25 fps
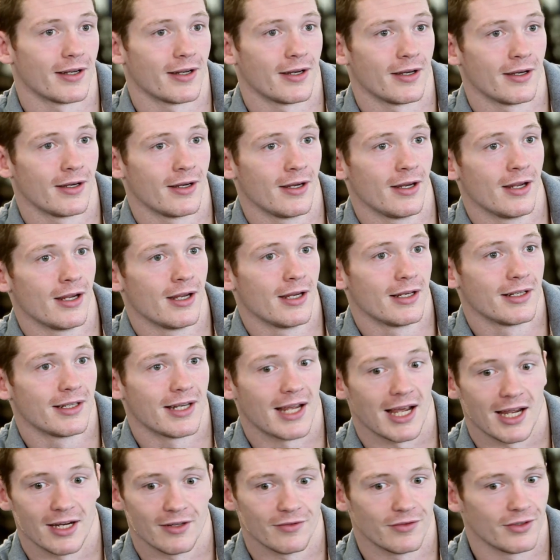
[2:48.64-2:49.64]
to
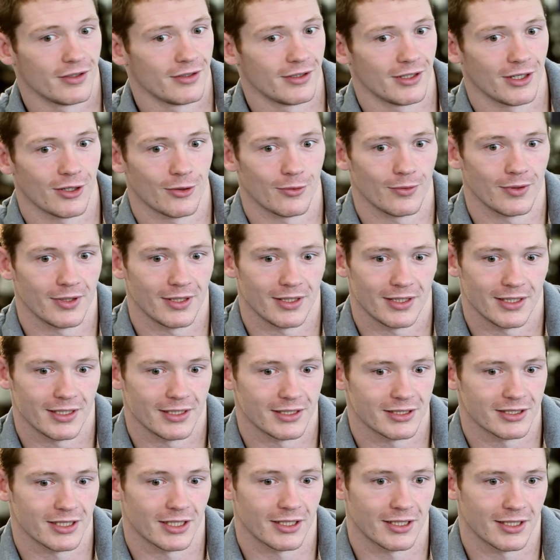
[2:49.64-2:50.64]
Ivan. He
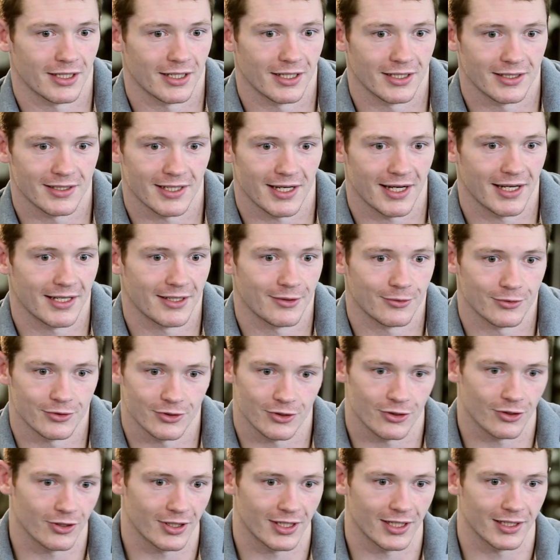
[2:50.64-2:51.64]
sunk it in tight. It was a
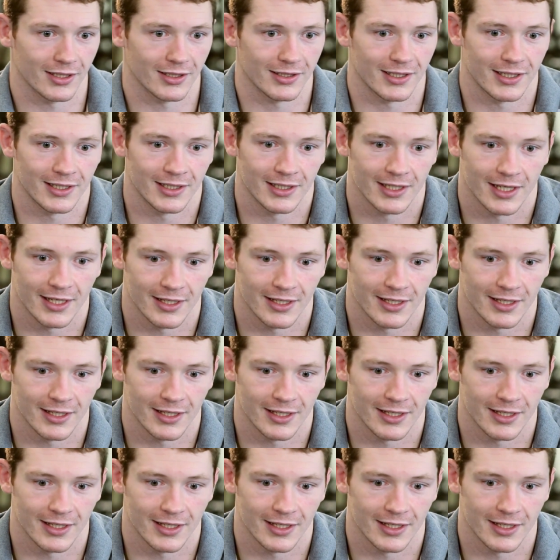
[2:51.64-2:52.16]
good guillotine,